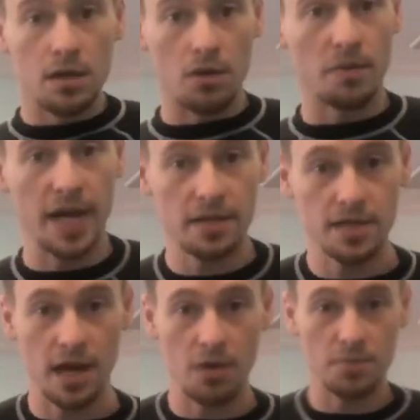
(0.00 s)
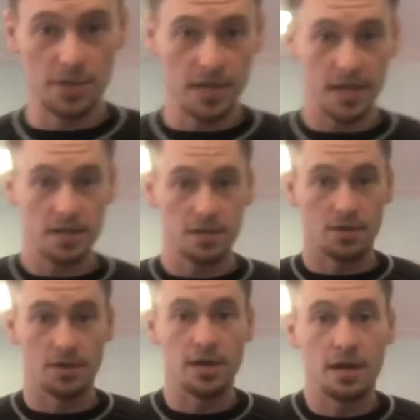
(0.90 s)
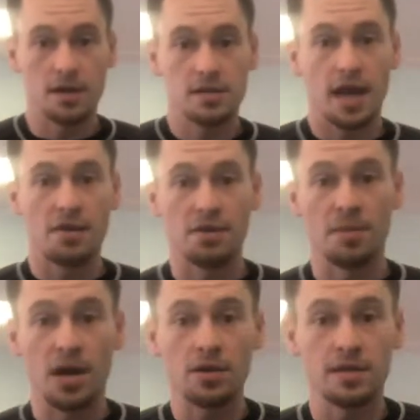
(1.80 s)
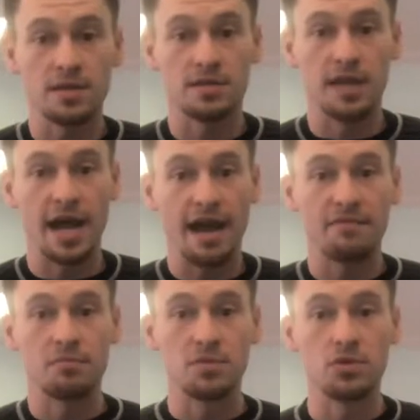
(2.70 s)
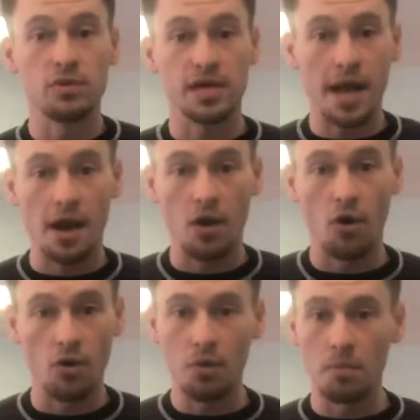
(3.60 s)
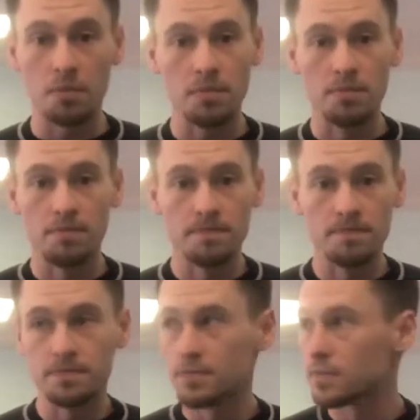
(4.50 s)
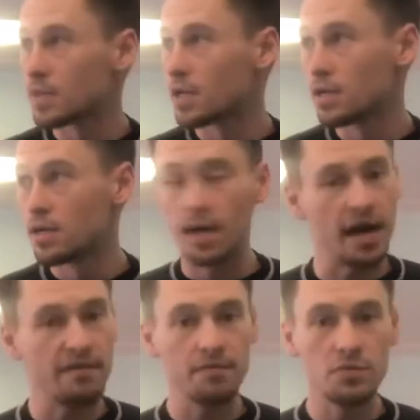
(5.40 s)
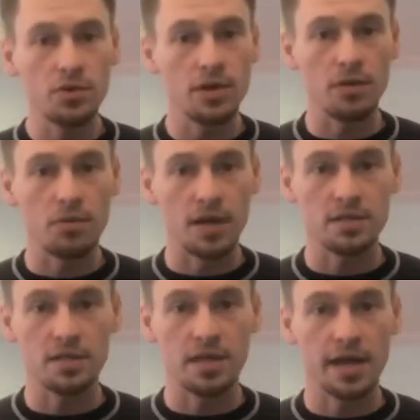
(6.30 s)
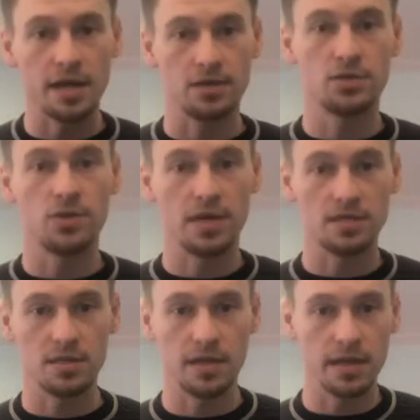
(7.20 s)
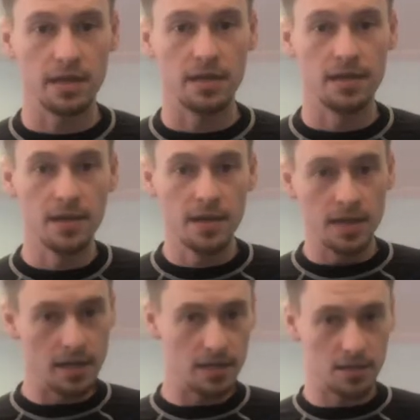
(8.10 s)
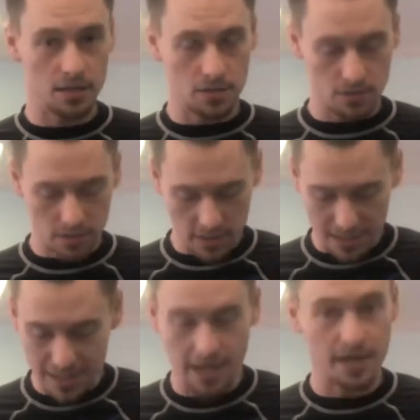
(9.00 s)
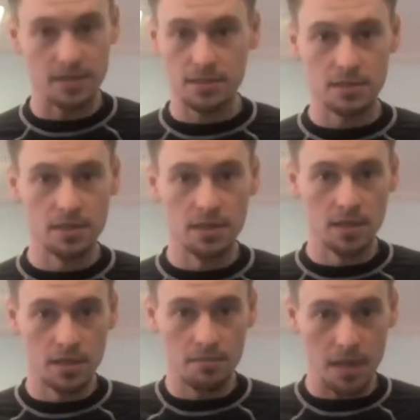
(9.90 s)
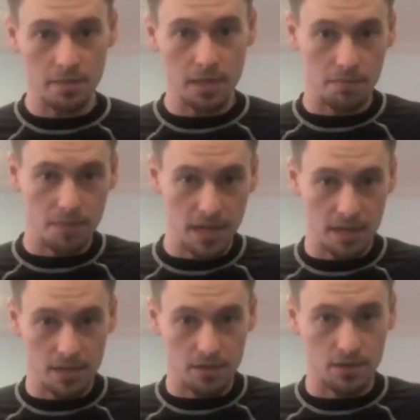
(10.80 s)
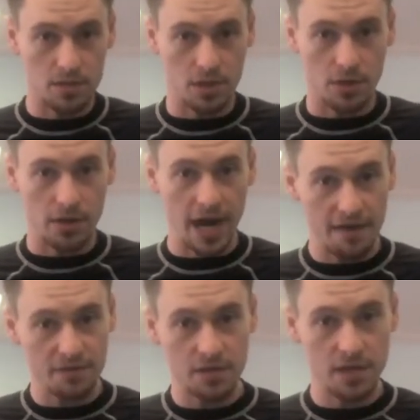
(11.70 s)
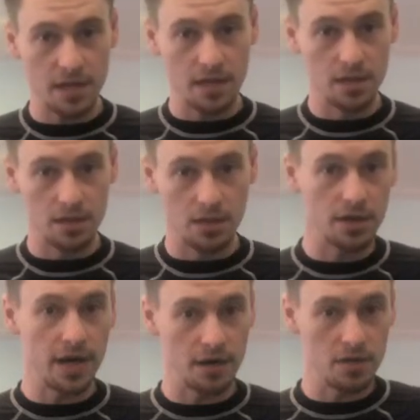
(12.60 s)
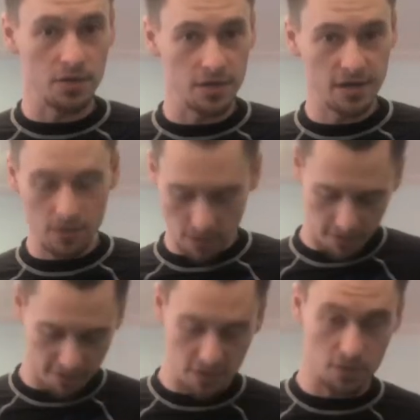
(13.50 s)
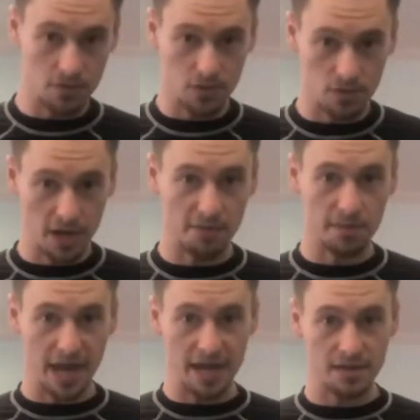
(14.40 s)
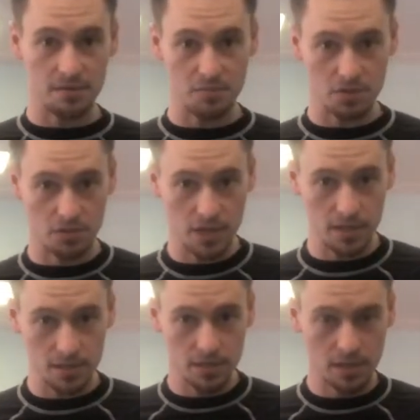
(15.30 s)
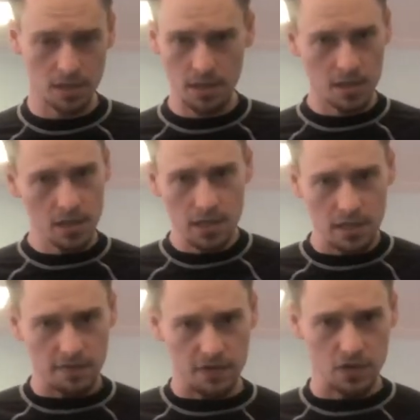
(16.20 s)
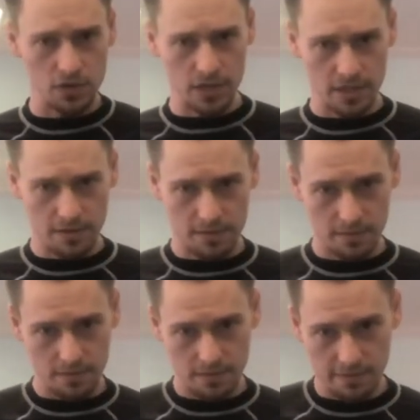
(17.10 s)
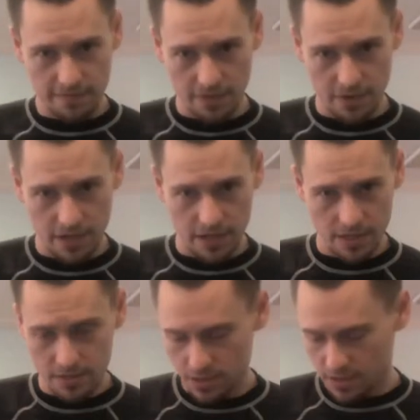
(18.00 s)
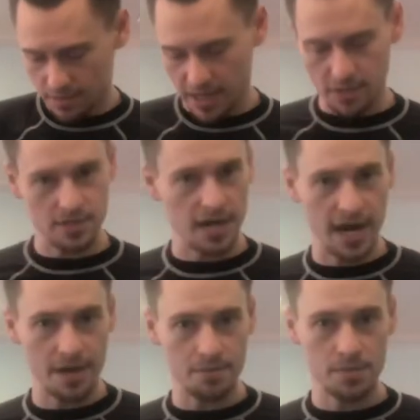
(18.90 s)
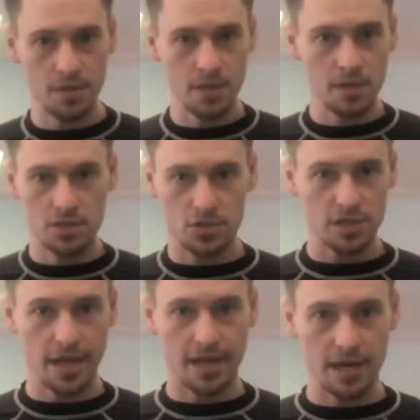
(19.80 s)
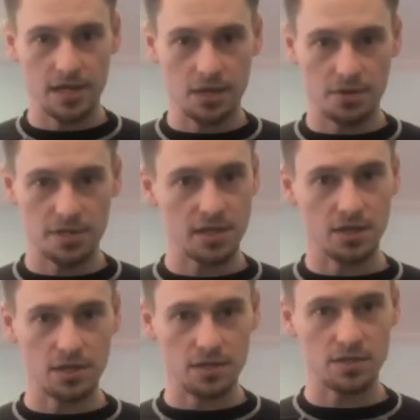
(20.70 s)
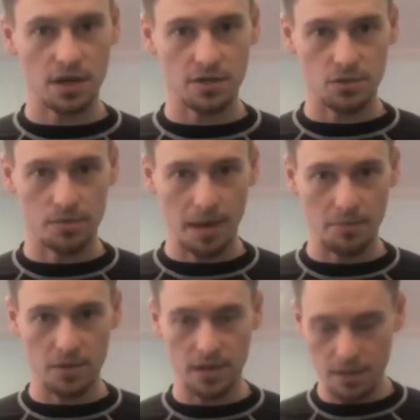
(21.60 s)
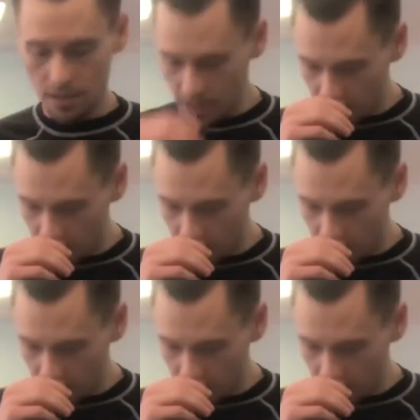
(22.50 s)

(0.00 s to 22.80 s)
A way to help your kids learn how to tie their belt is to have them do it at home. Have them do it once a day or twice a day. It literally takes maybe a minute or so. After they learn how to do it, or if you help guide them through it, if you do it for a certain amount of time, it's just like any other skill, you'll start to remember it.